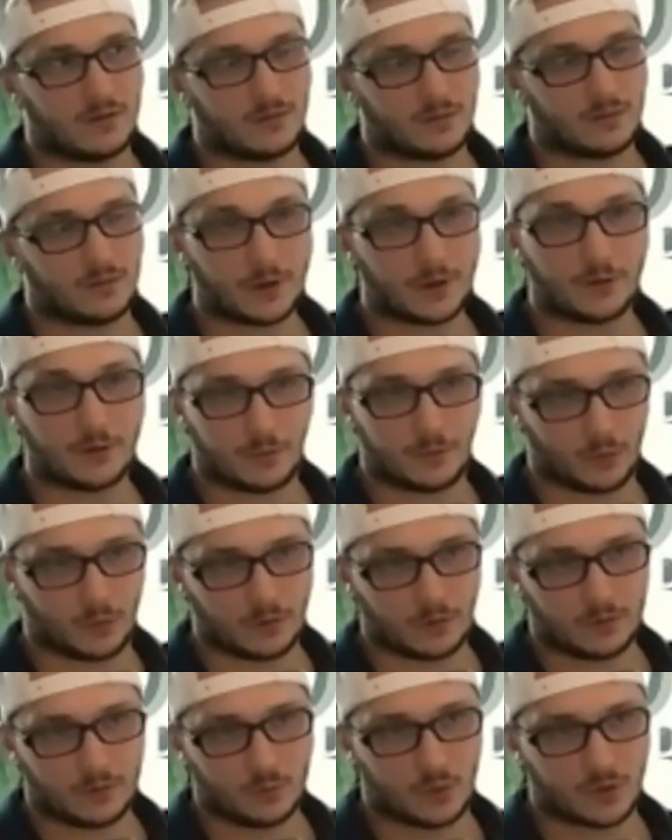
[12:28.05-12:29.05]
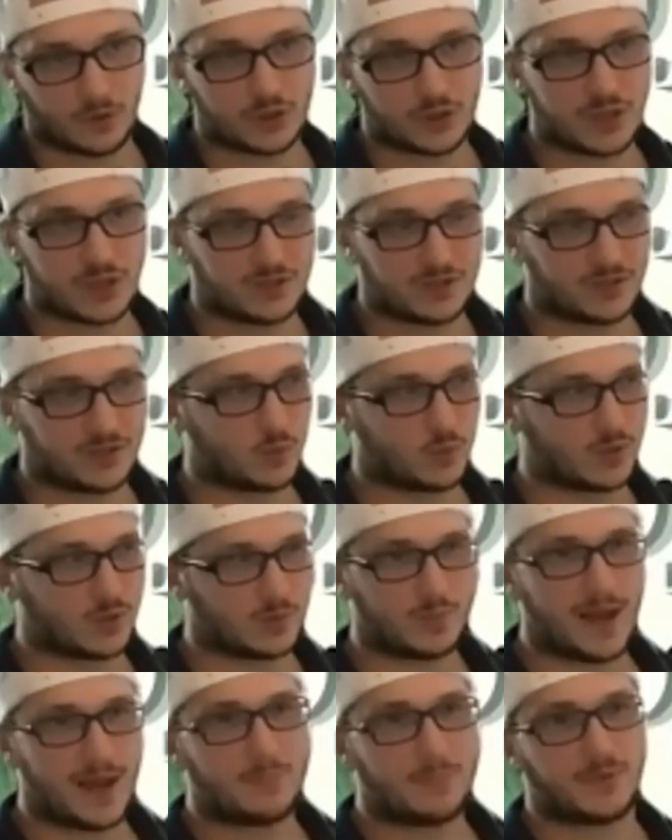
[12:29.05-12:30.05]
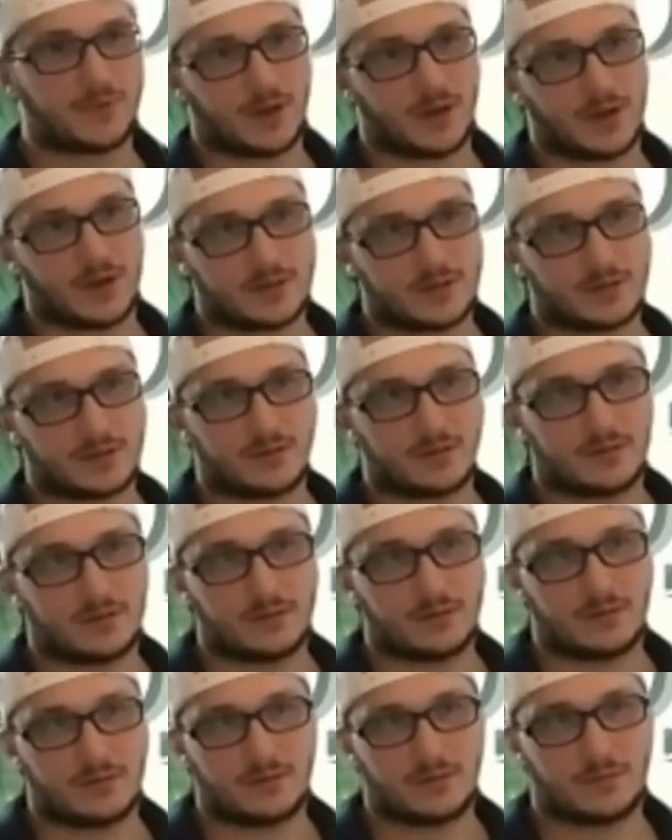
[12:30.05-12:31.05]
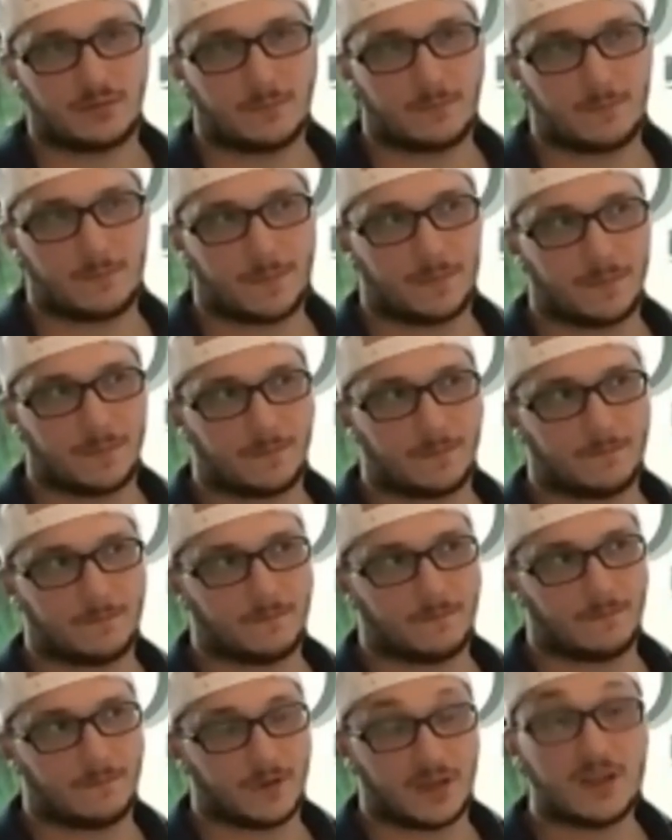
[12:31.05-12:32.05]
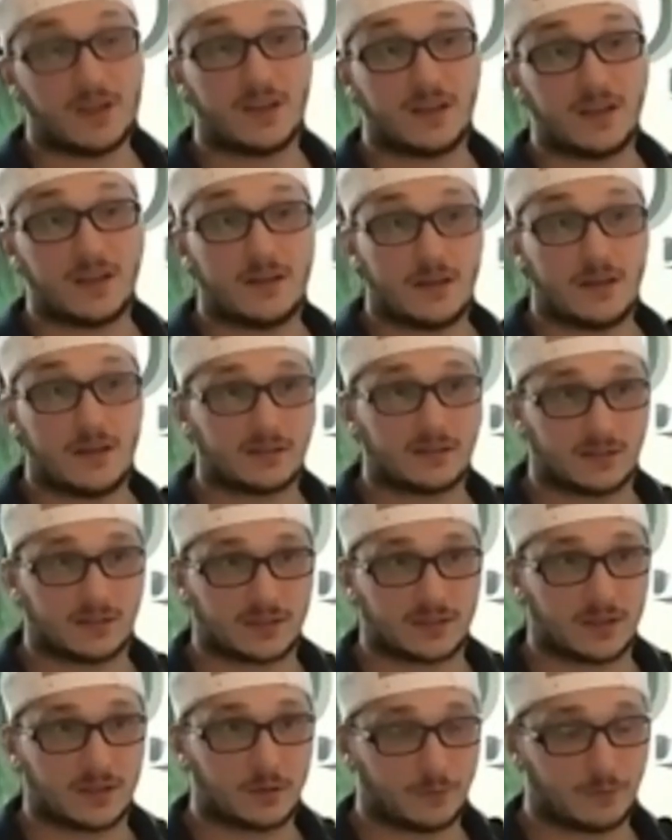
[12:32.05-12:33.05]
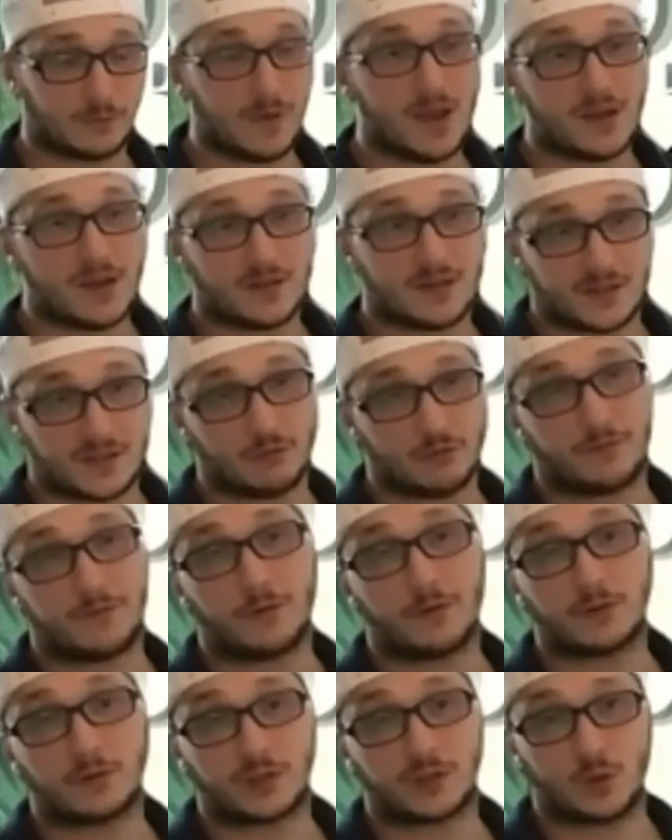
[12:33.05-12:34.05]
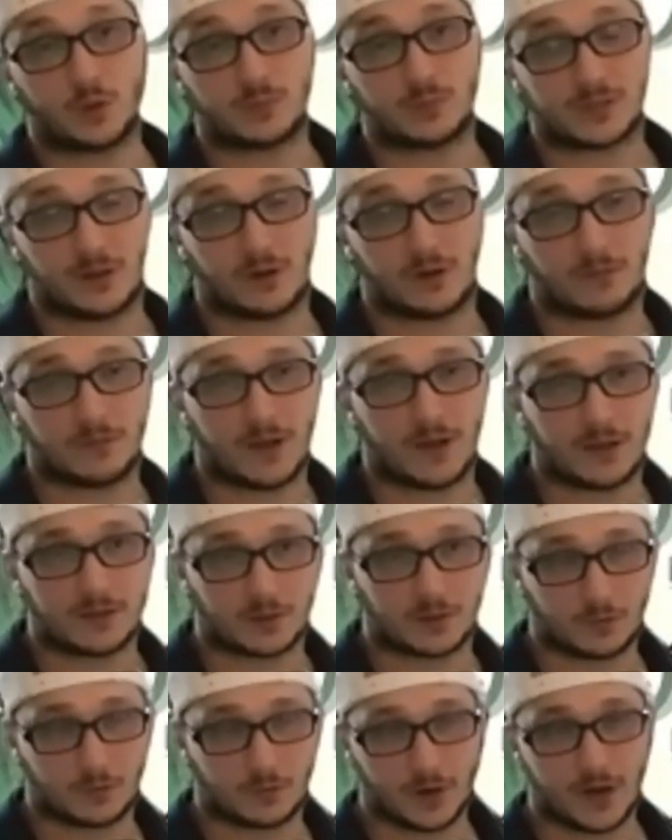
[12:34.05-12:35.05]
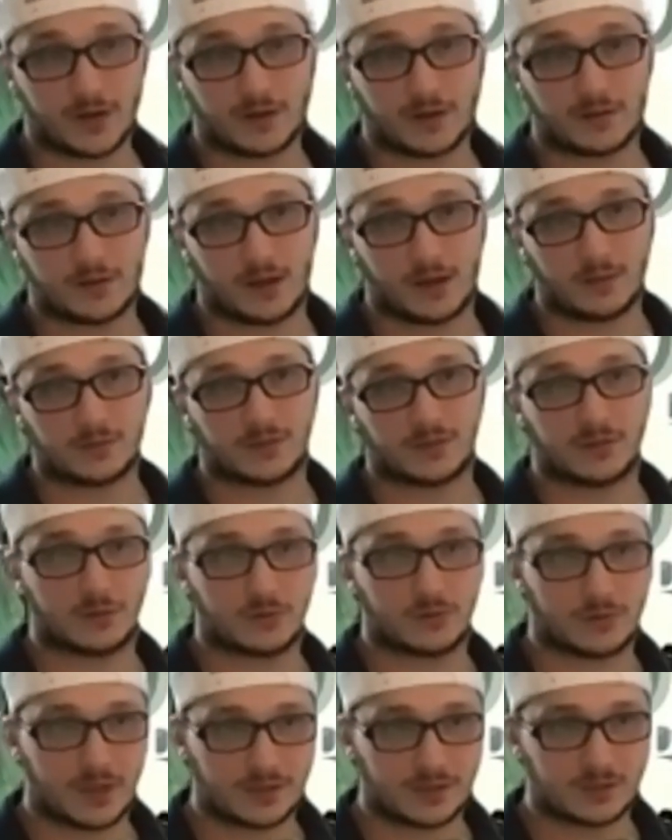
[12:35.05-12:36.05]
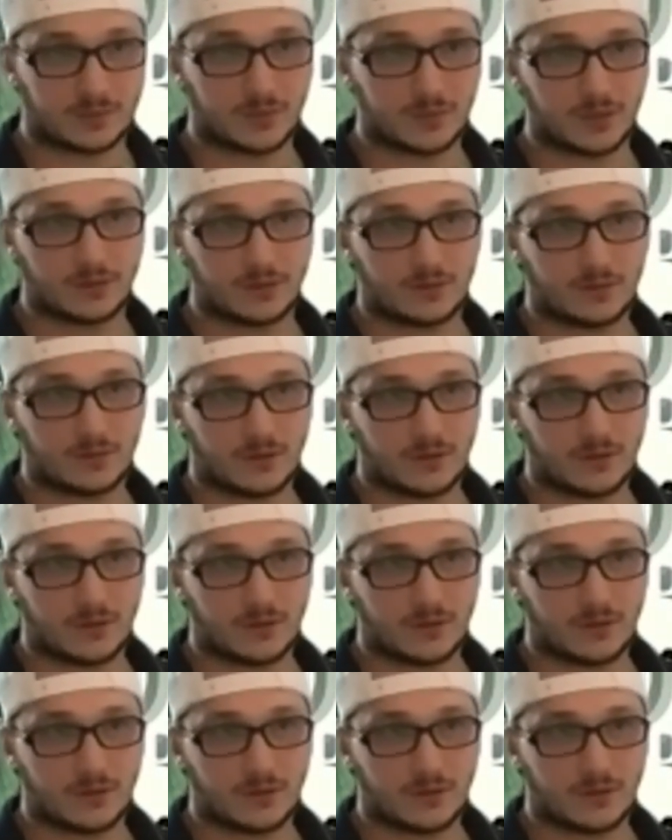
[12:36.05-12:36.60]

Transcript: Therefore, when Jesus was baptized, he, as the Son of Man, as he refers to himself as over eighty times in the New Testament,